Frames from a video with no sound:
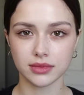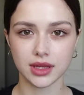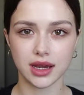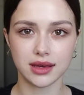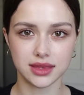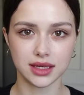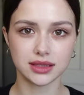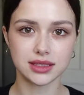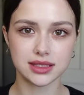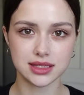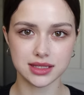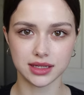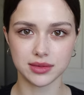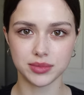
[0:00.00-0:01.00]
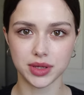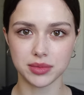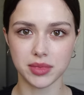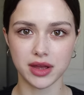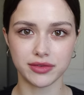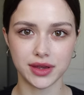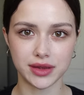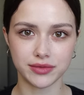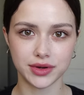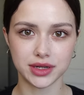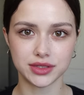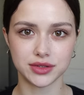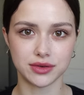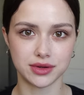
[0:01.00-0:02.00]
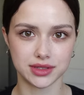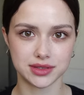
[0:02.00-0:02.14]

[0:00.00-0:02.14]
I think this is gonna be my favorite during